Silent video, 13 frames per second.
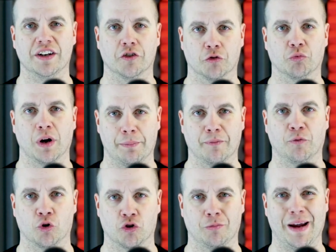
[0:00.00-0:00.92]
this right
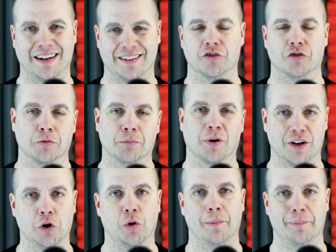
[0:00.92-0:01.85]
before SmackDown, so it'll probably
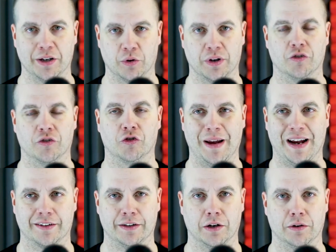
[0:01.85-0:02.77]
go up during
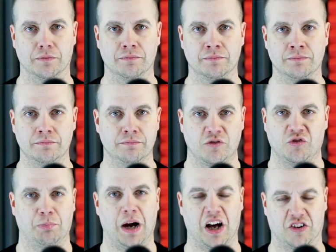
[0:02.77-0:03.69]

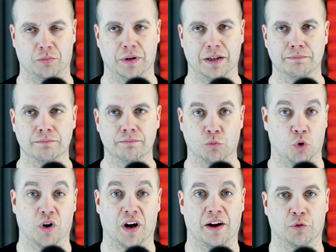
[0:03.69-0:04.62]
SmackDown, possibly,
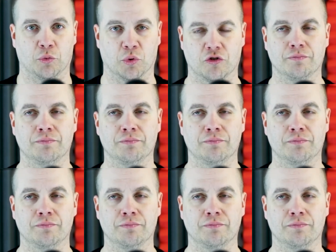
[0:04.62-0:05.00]
or afterwards.